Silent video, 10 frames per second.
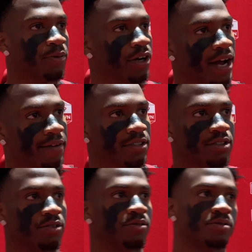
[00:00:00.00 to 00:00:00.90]
don't have to
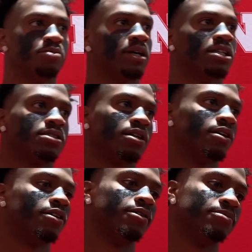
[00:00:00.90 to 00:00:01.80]
do too much,
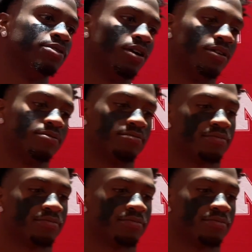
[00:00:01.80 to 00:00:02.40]
you know,